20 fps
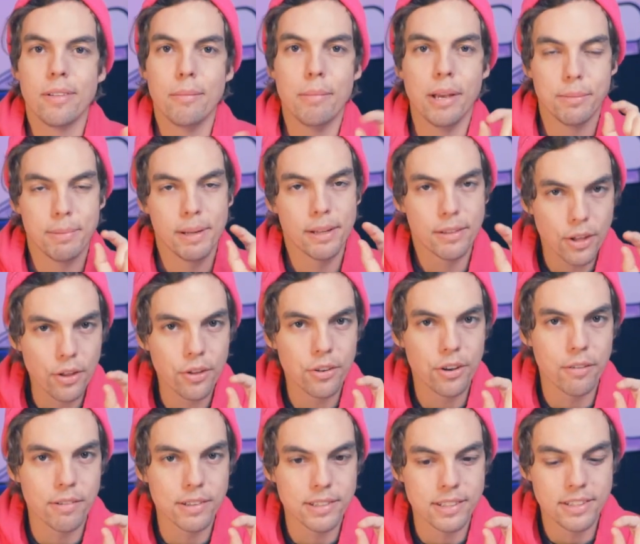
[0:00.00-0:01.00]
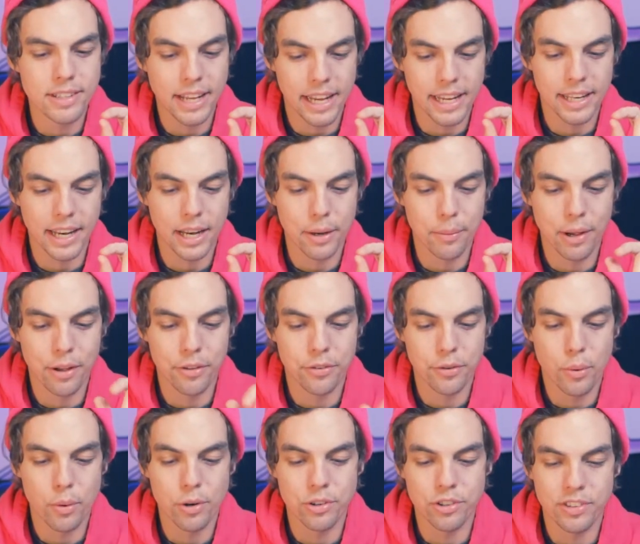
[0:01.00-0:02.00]
It makes me a little nervous to take it anywhere else,
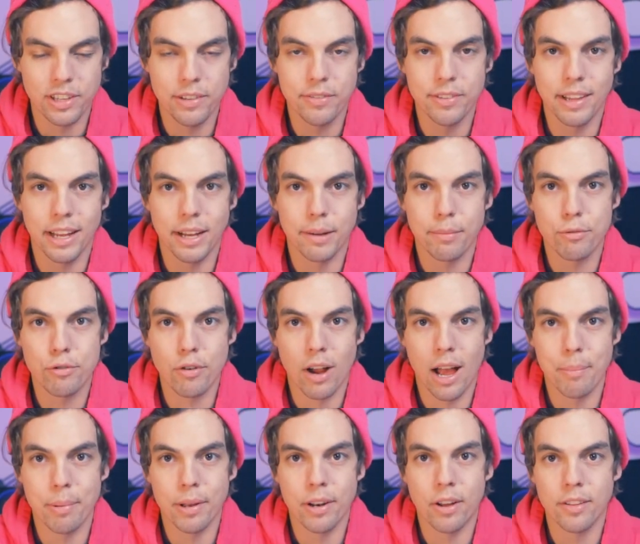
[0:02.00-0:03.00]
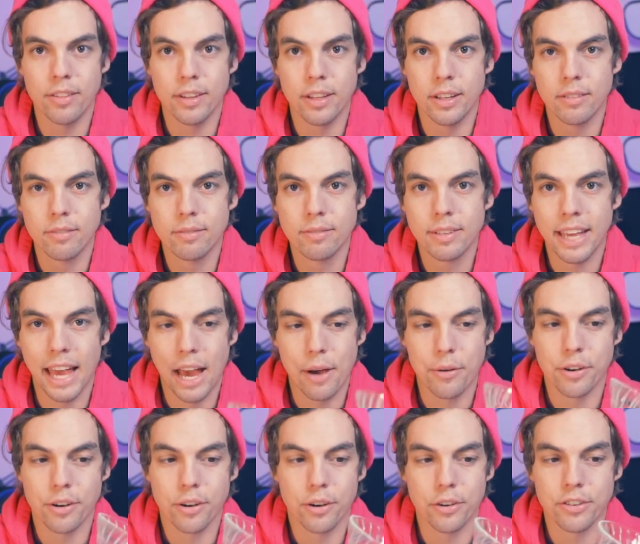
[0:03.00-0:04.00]
or just even like drop it on the
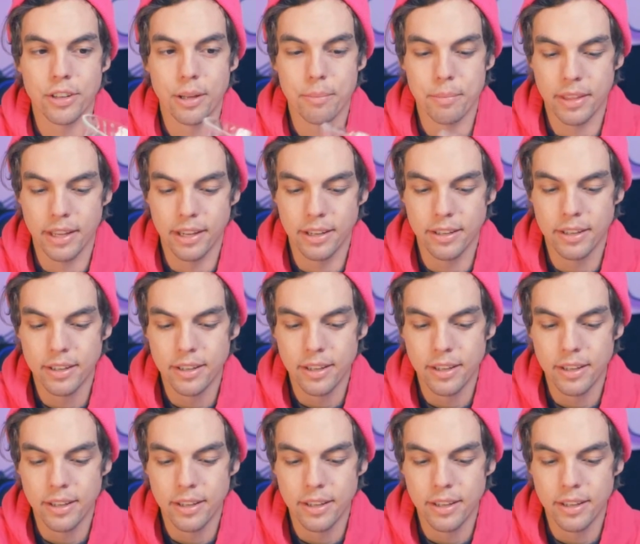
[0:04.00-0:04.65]
counter or something.